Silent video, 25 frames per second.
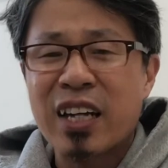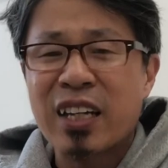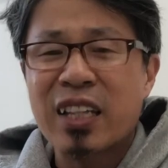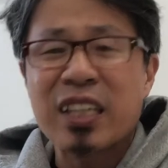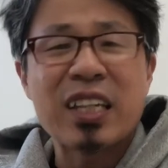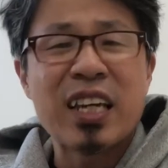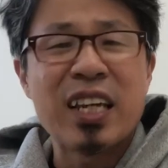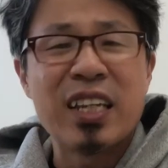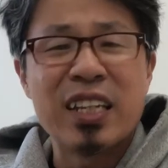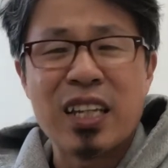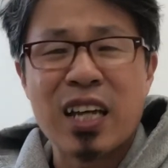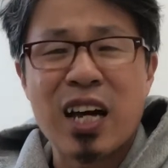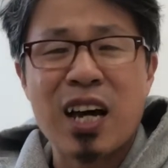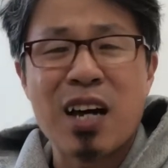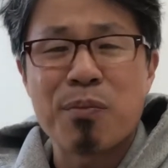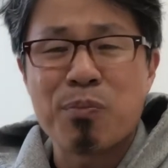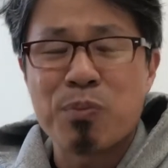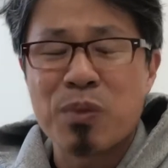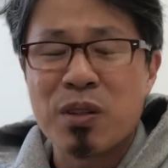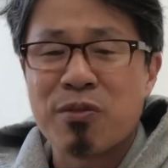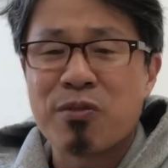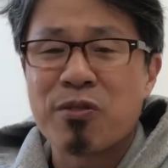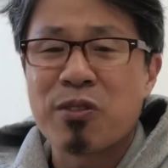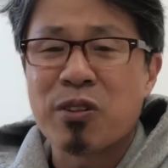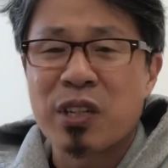cannot be
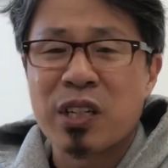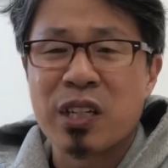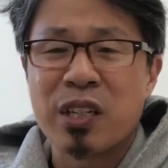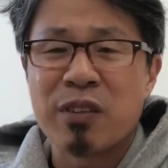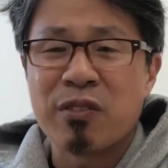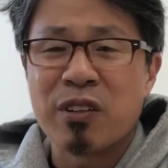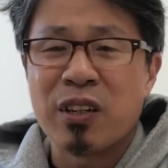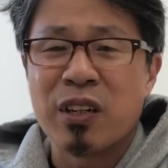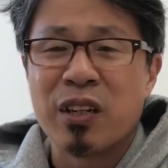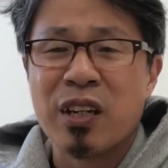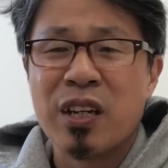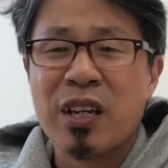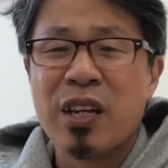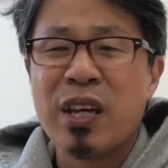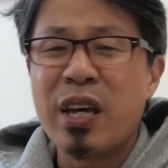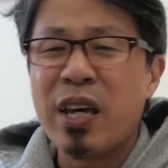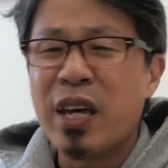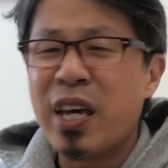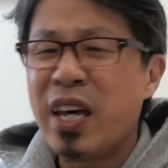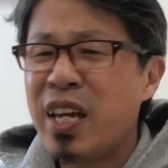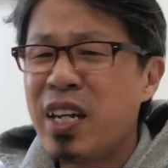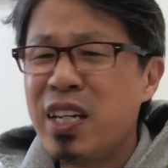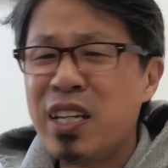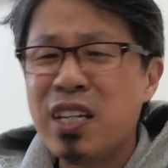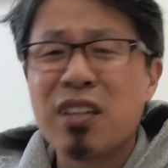forgiven.
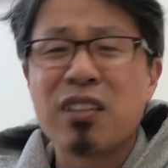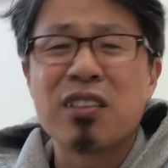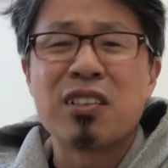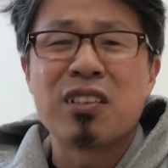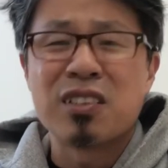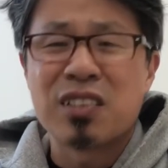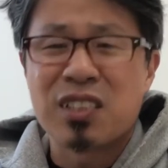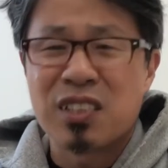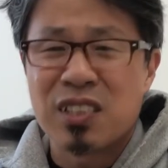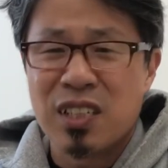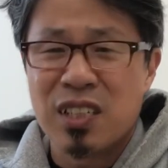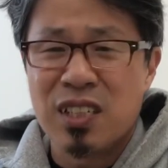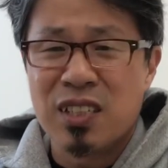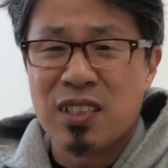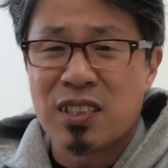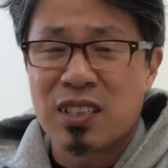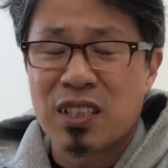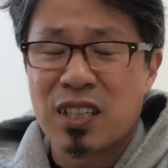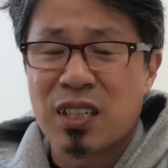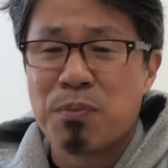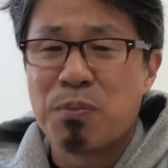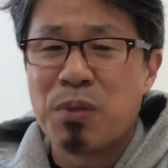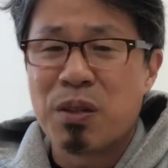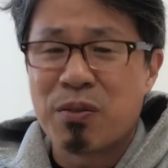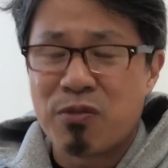Any other sins
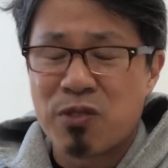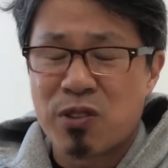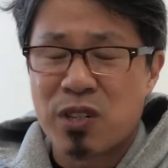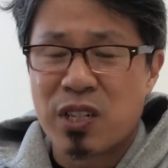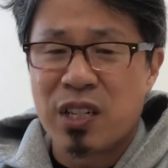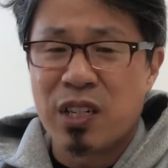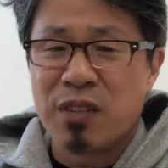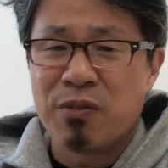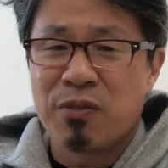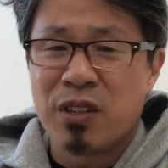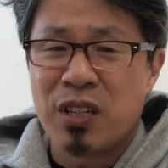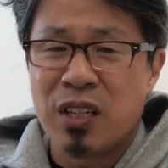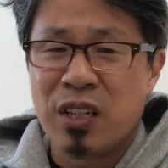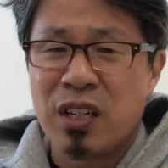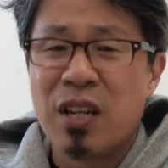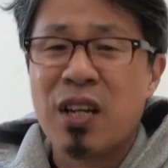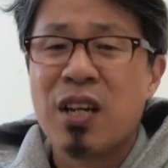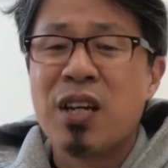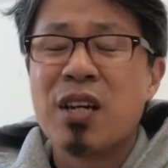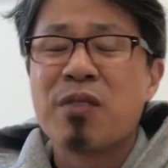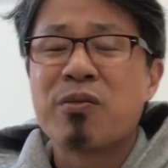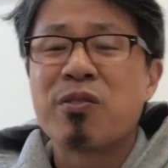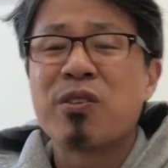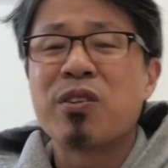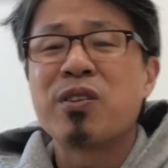could be forgiven.
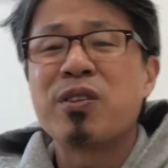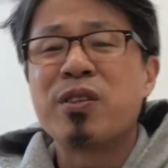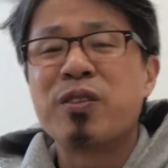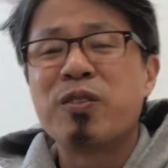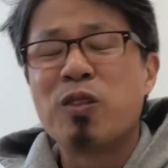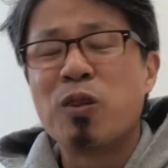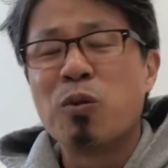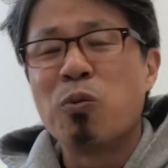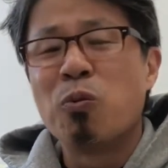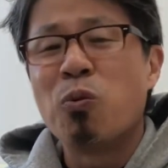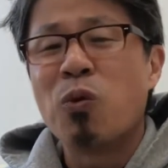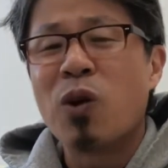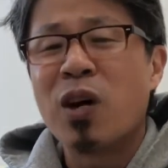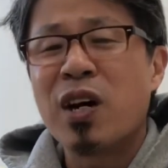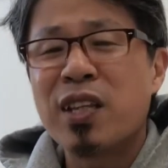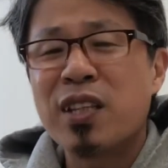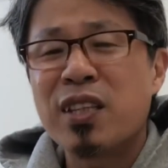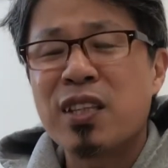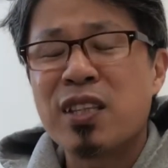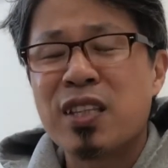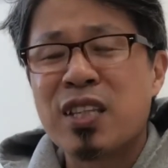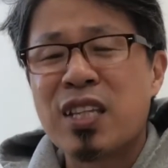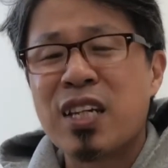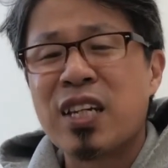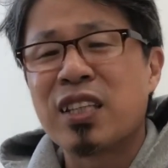For the
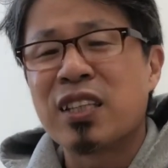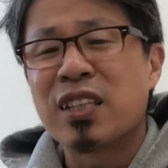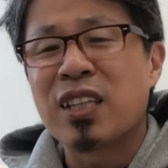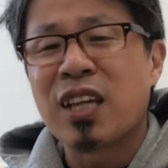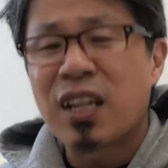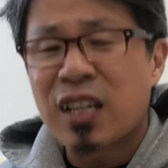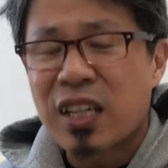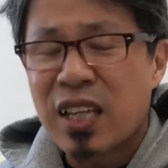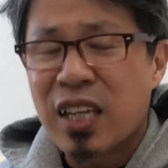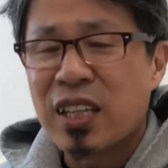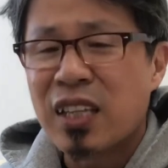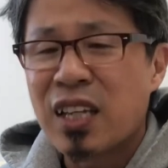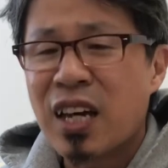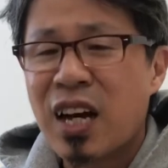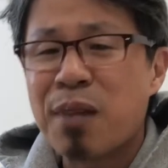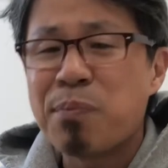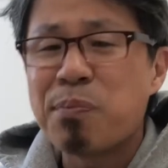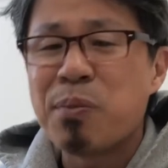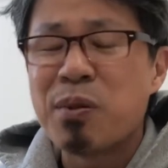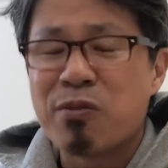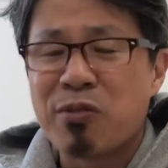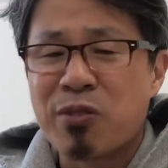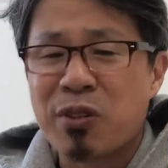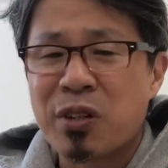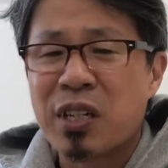one thing that cannot be
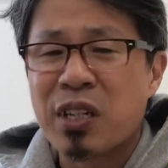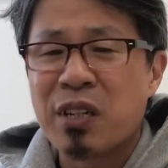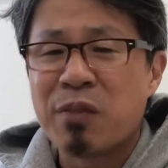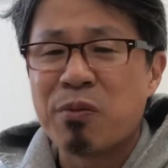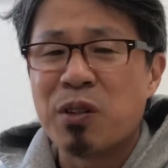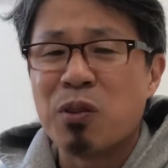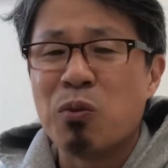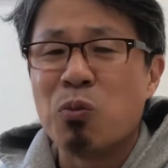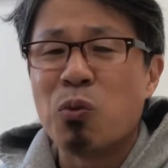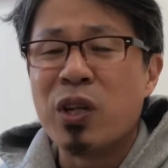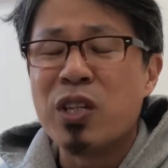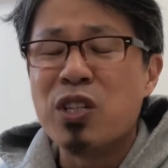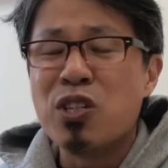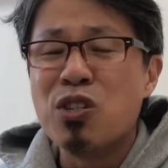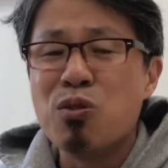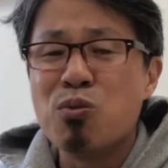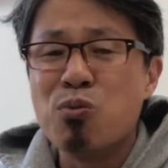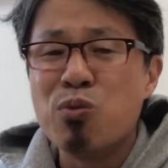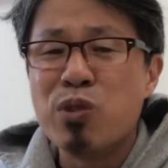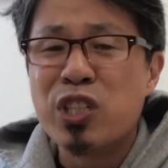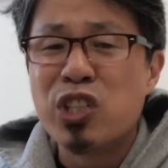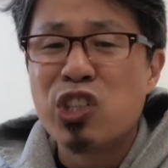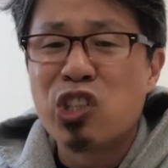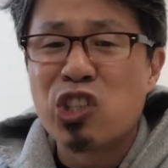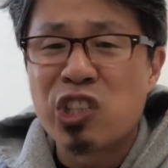forgiven when you
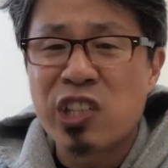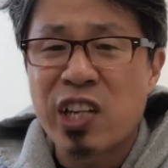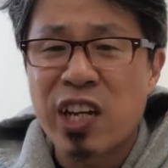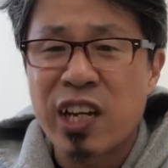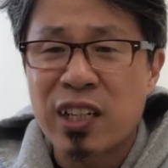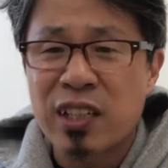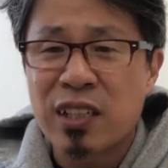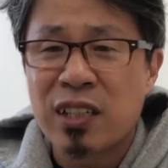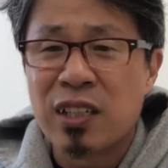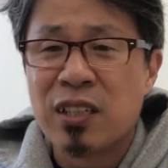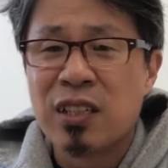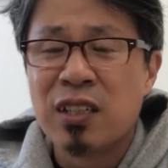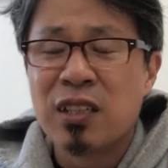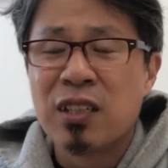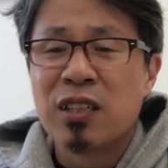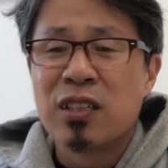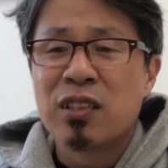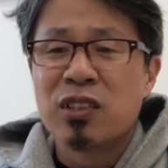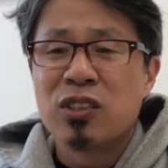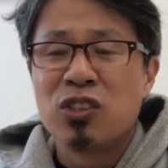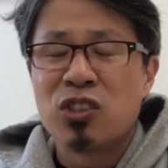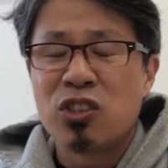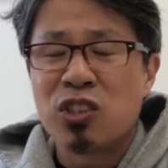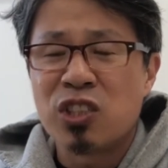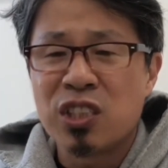reject
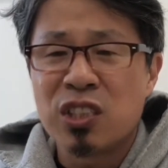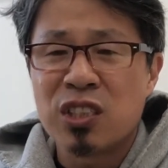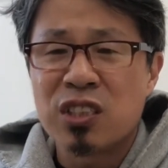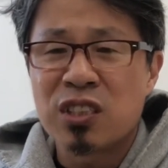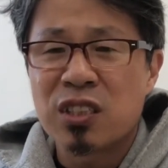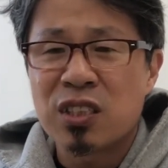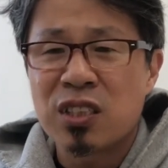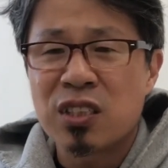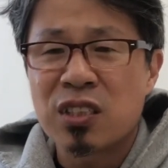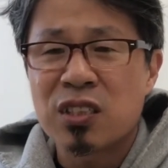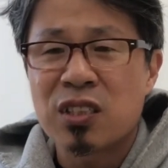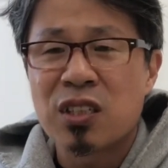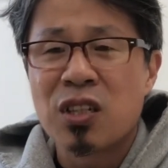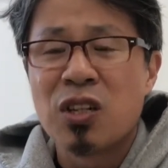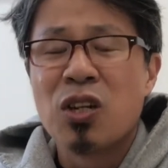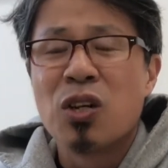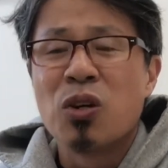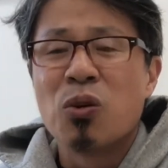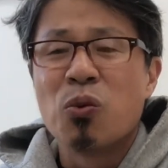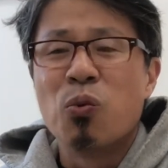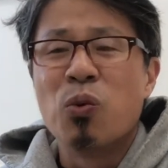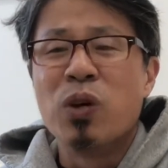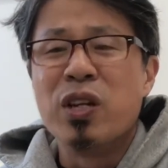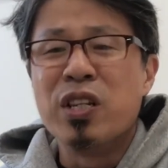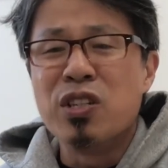Jesus,
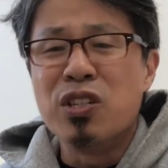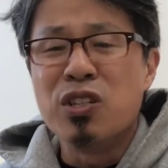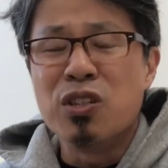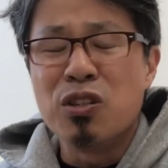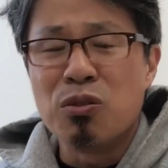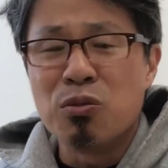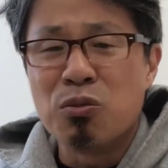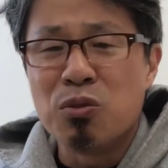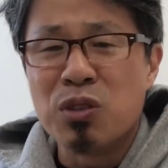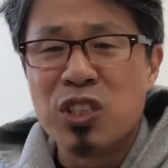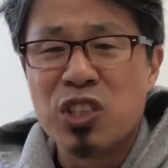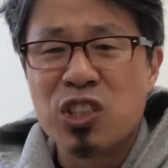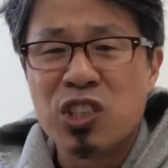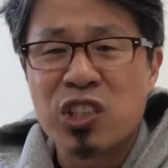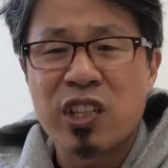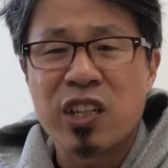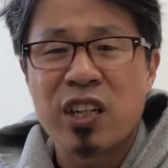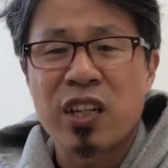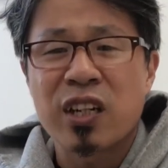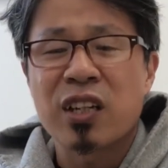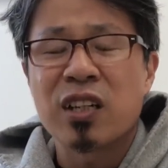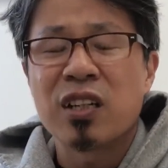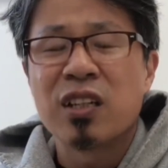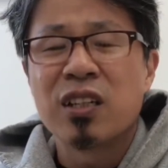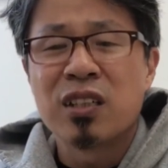when you
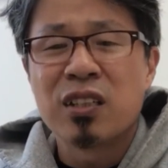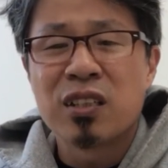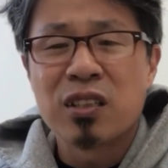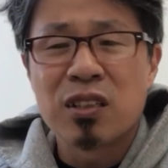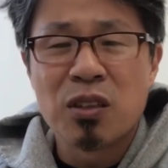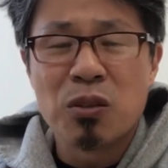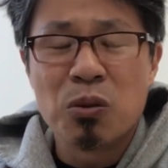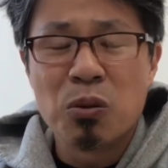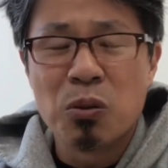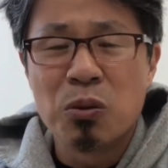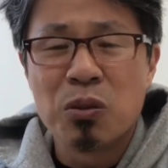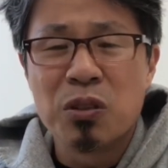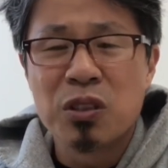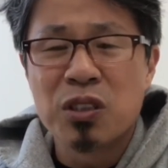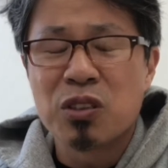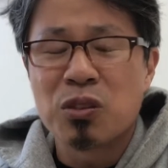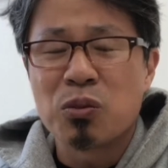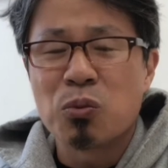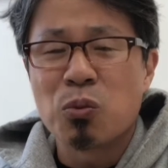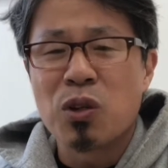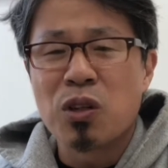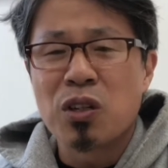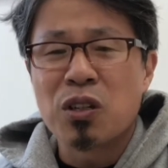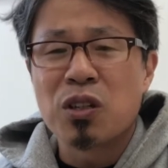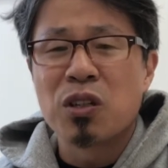reject the Holy
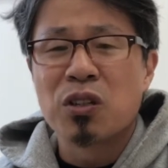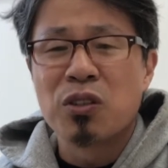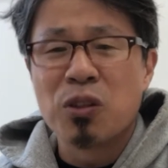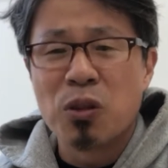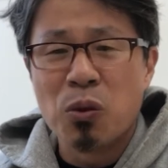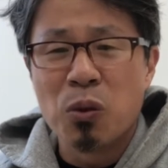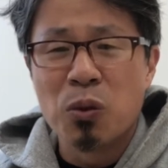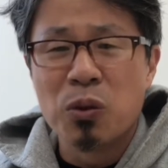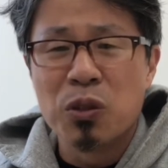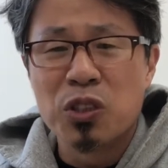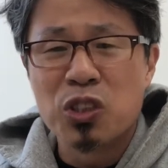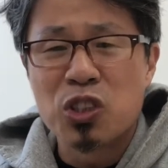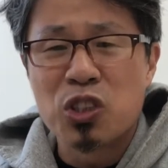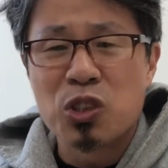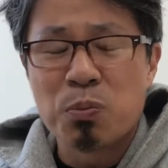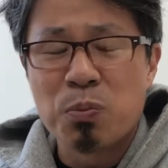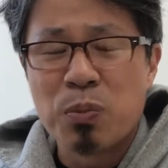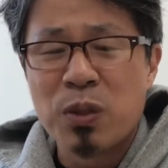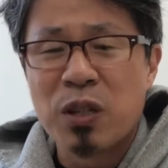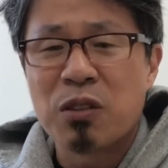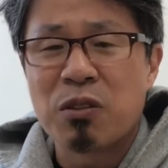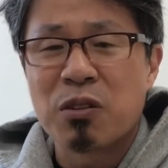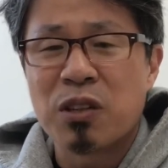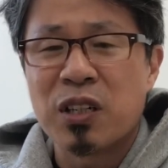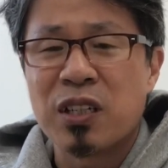work of the Holy
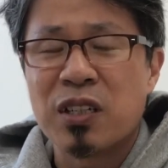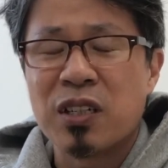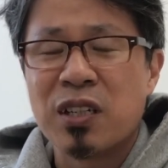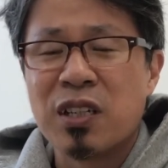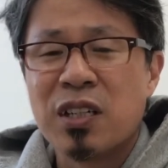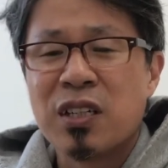Spirit.